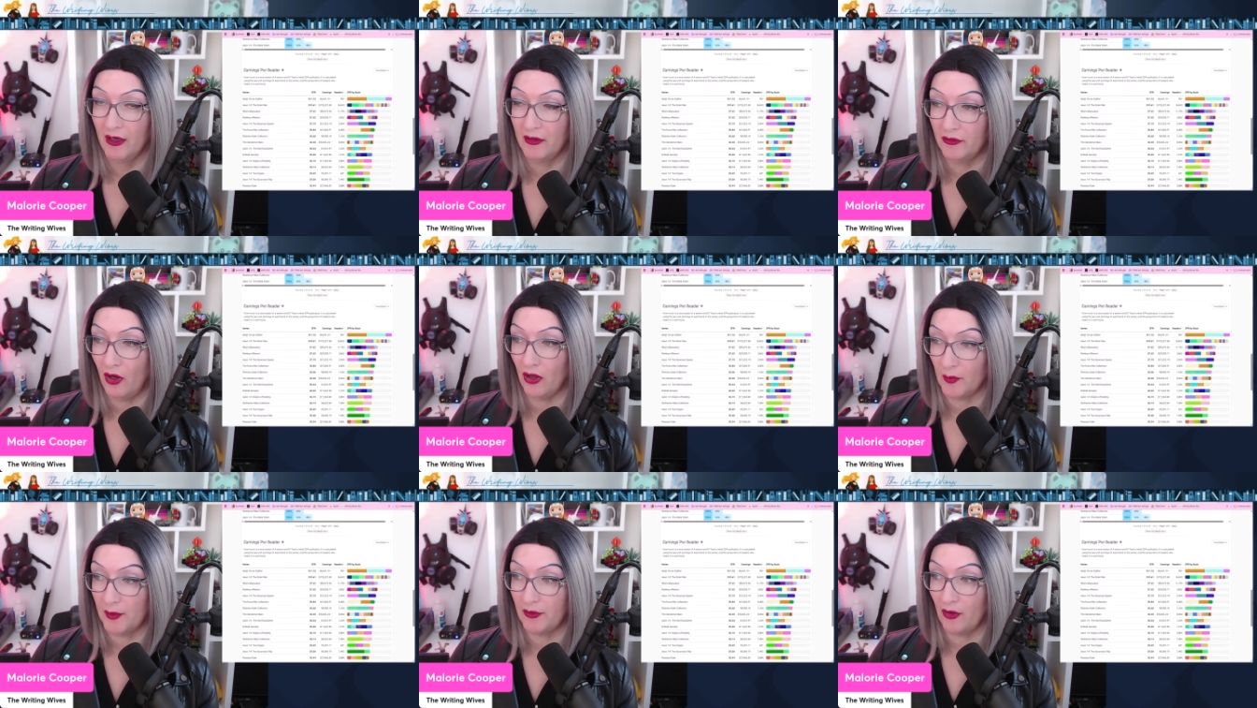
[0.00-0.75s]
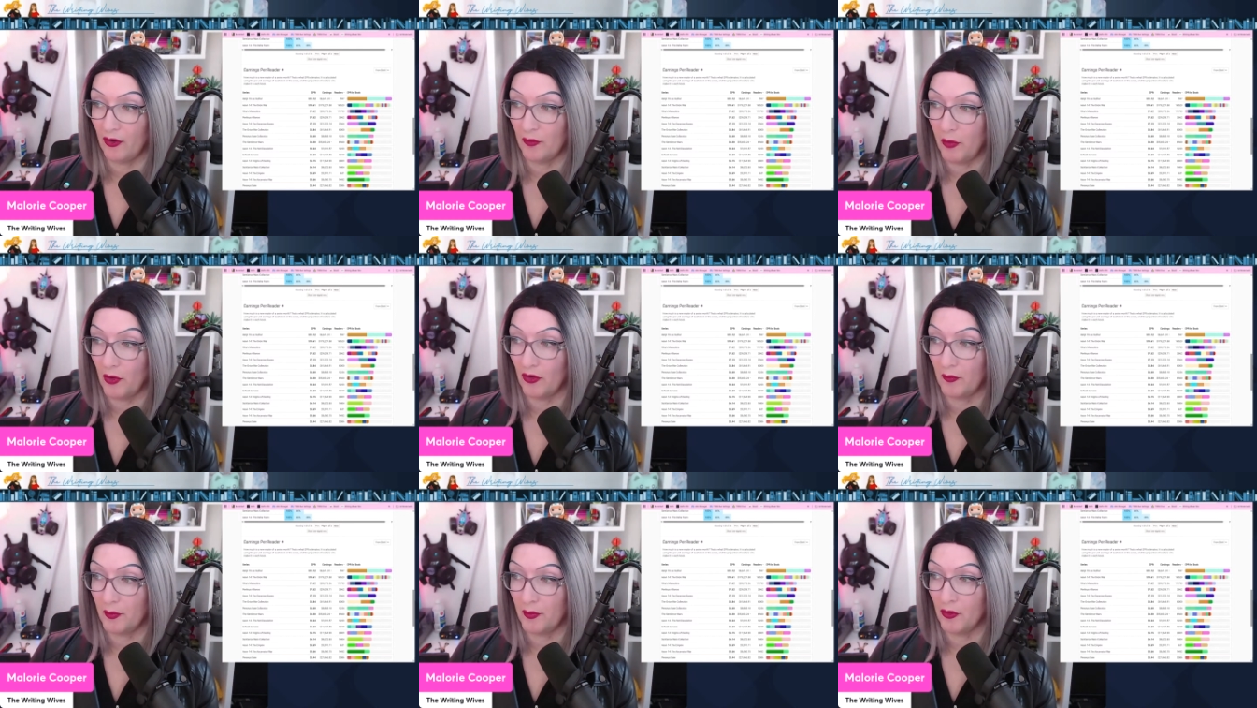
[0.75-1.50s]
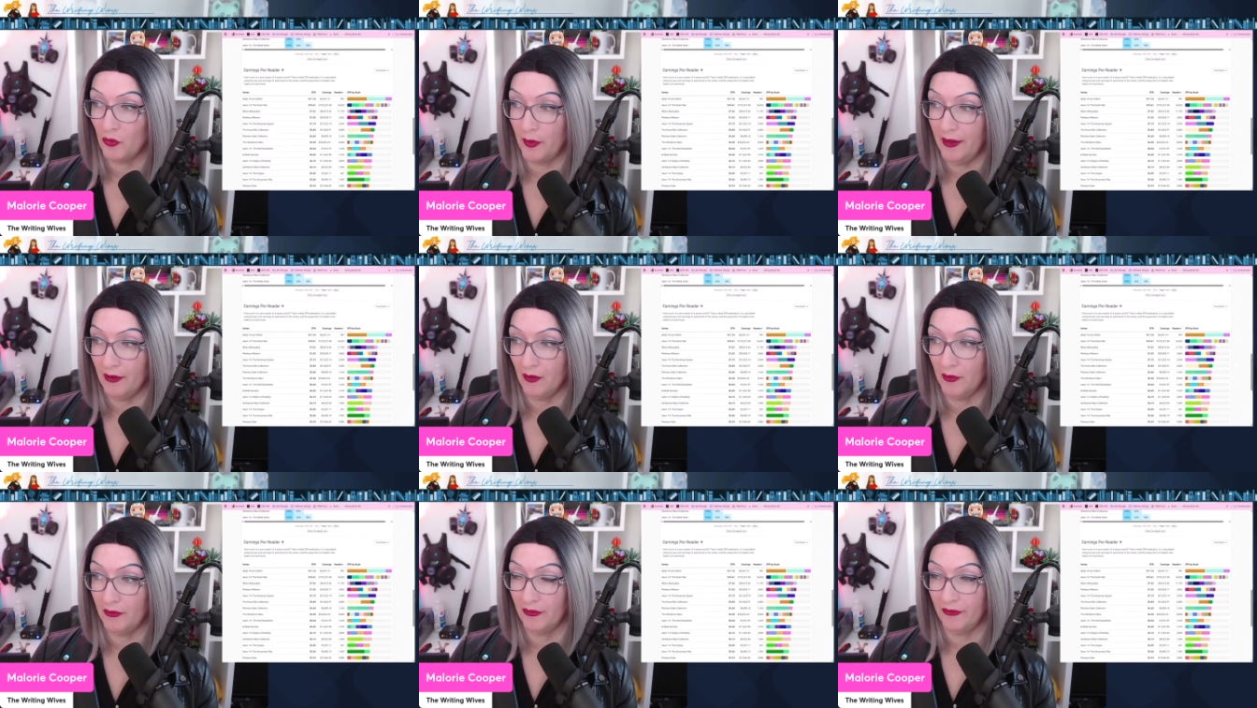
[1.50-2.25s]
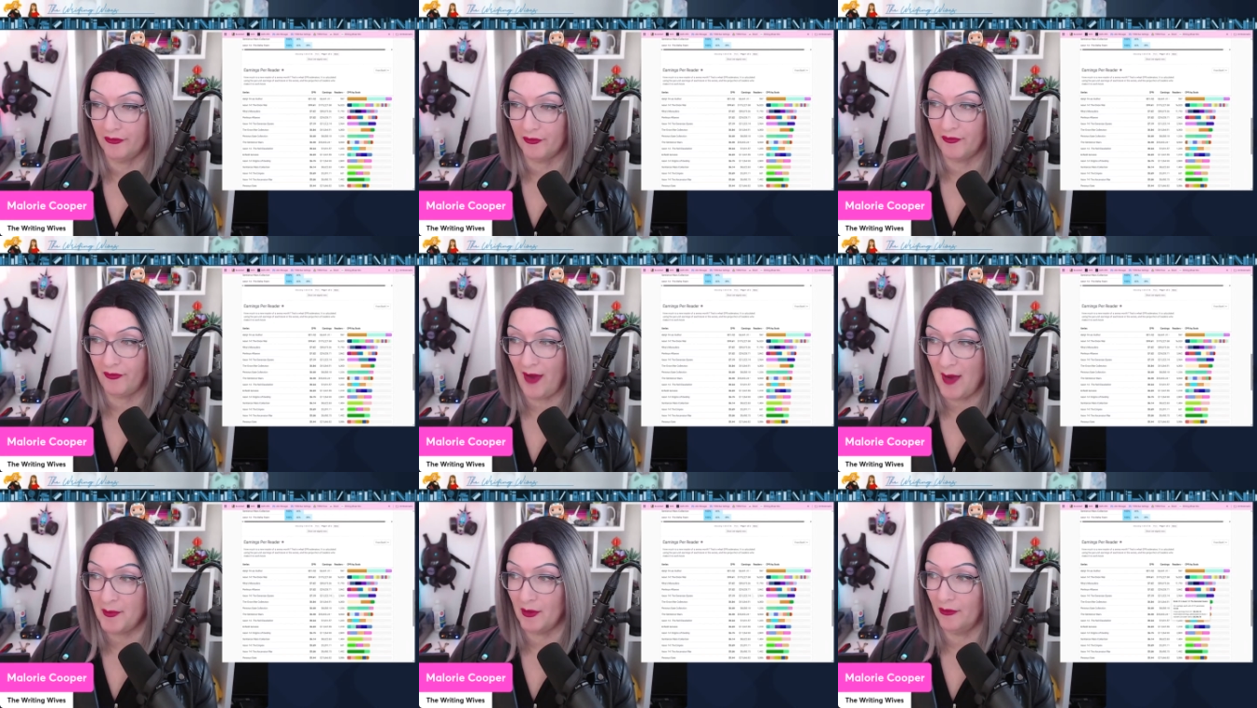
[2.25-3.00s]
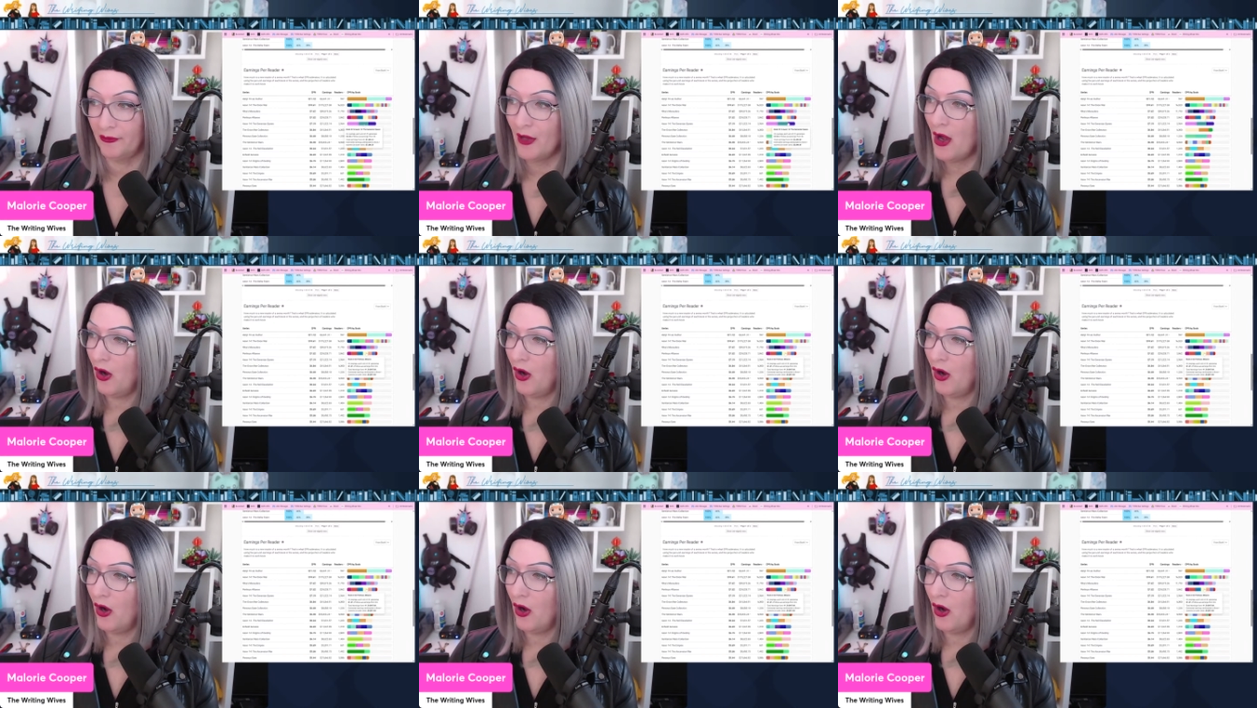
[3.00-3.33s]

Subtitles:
dollar return per reader, which is fabulous.